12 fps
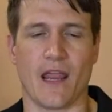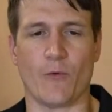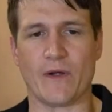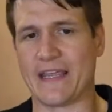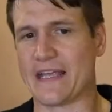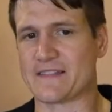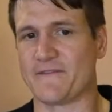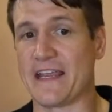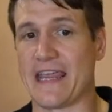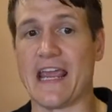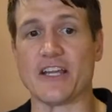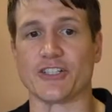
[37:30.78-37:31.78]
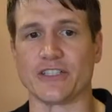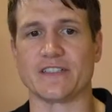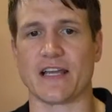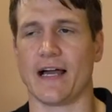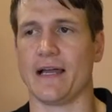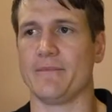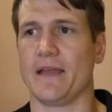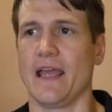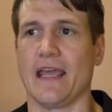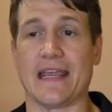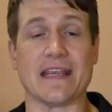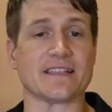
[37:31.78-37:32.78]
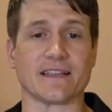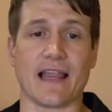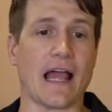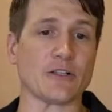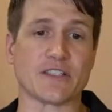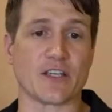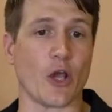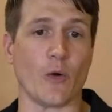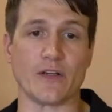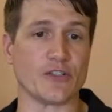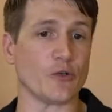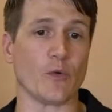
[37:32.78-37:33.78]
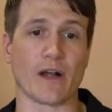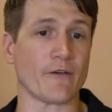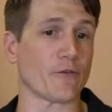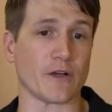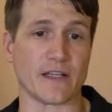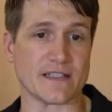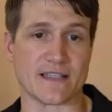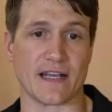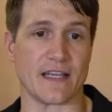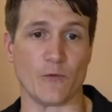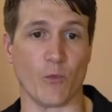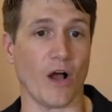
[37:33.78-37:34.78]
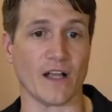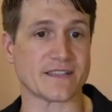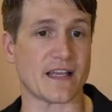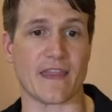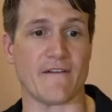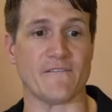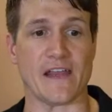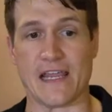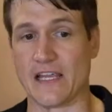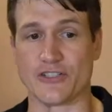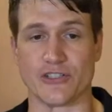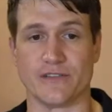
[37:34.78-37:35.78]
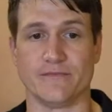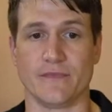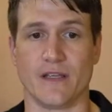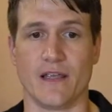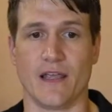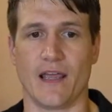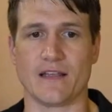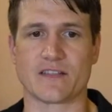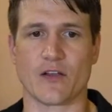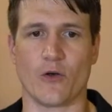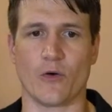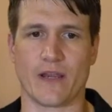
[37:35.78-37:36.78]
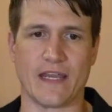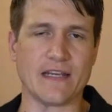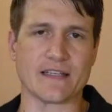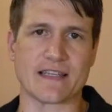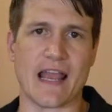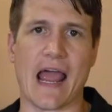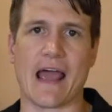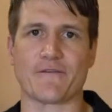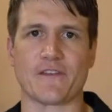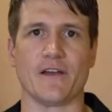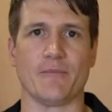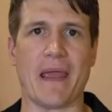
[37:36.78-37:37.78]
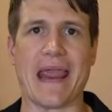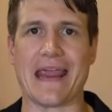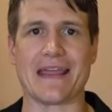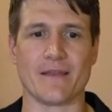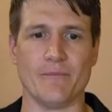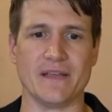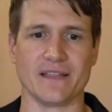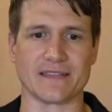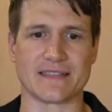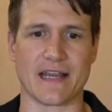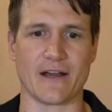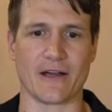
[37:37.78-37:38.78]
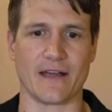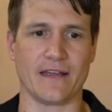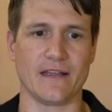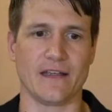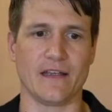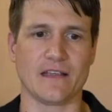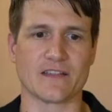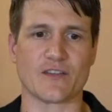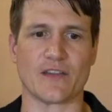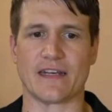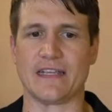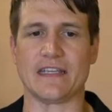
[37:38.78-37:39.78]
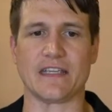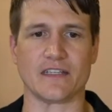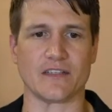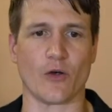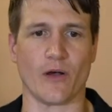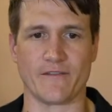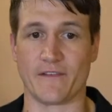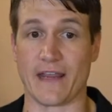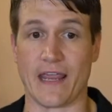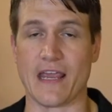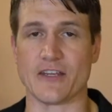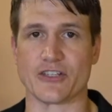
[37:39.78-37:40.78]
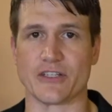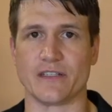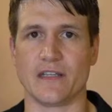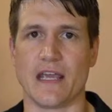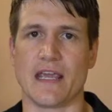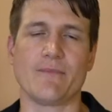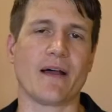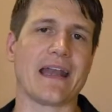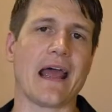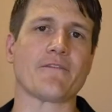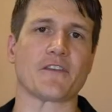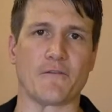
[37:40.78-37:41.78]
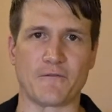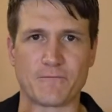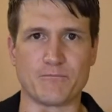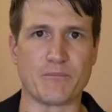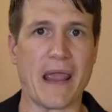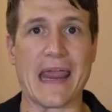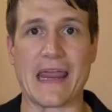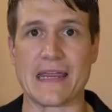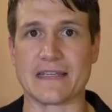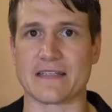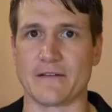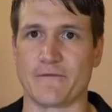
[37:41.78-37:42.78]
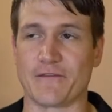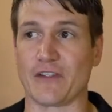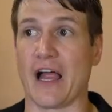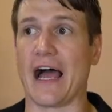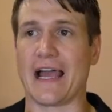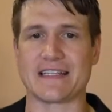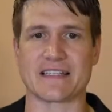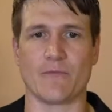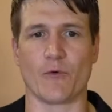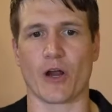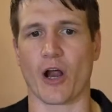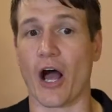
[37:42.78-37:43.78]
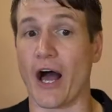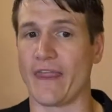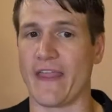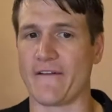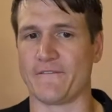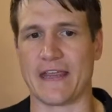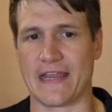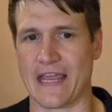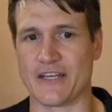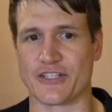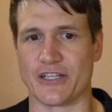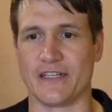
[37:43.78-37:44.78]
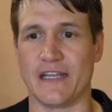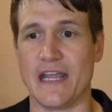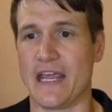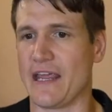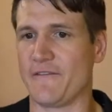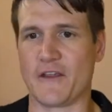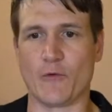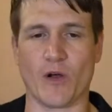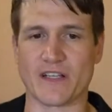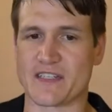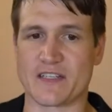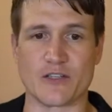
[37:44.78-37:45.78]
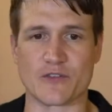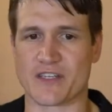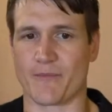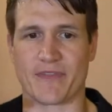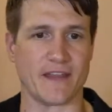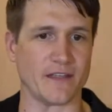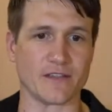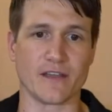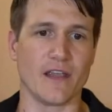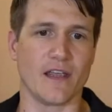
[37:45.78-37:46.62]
And when he gets vacation time, he's allowed to go and do whatever it is that he wants on that vacation. And so he doesn't have to pay the military so that he can go on vacation. He might have to pay to fly somewhere on that vacation if he wants to do something